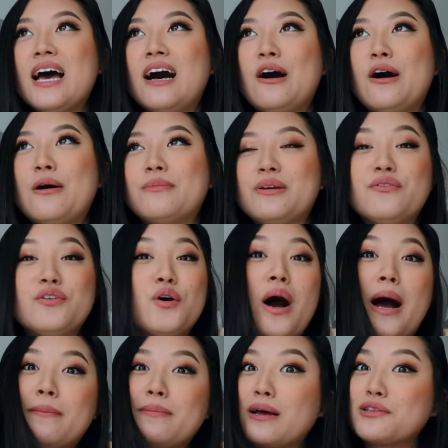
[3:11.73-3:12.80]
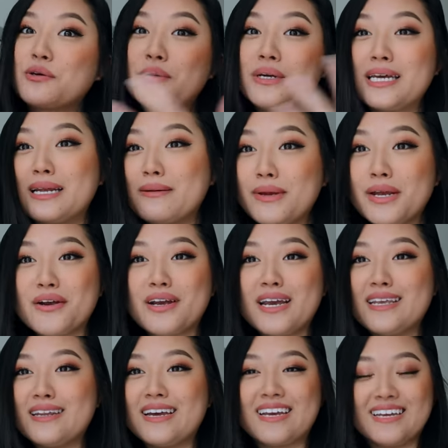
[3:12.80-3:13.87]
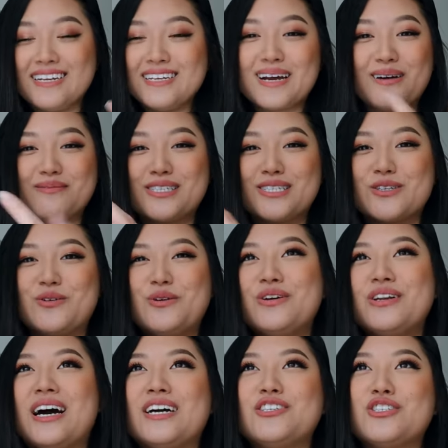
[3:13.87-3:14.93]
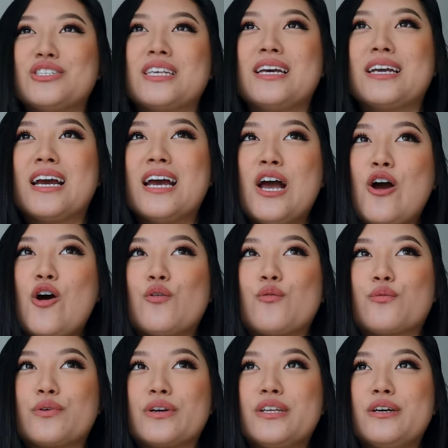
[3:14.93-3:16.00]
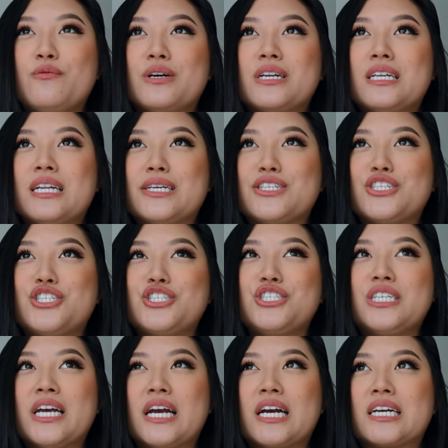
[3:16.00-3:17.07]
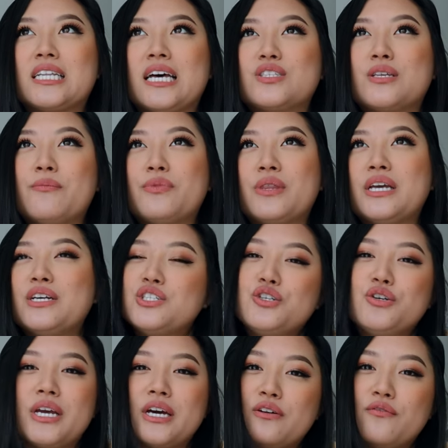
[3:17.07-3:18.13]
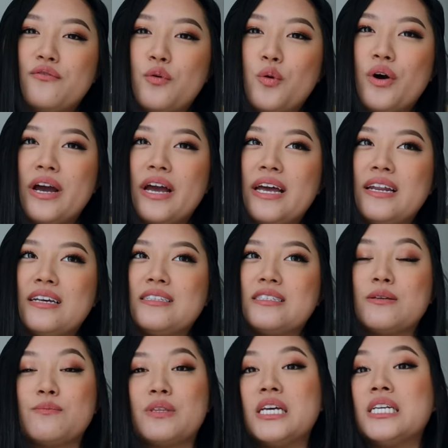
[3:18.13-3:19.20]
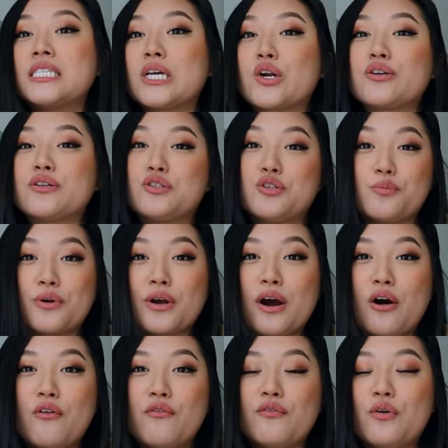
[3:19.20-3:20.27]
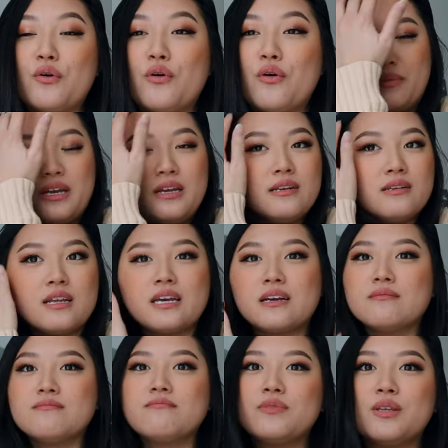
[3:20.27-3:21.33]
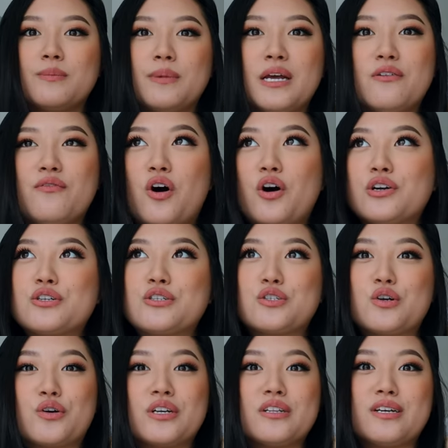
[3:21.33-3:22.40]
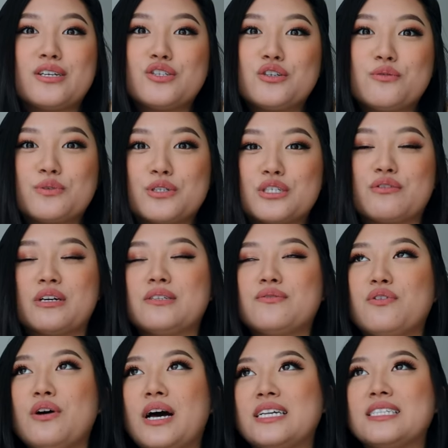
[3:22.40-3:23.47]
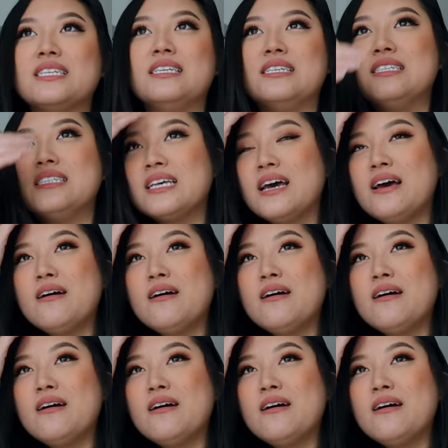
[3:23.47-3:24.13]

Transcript: Um, even though I'm not the one getting married like anytime soon, I just like really want to like share like some things you can avoid and some things that are super helpful. Being like the maid of honor is already like super stressful as is.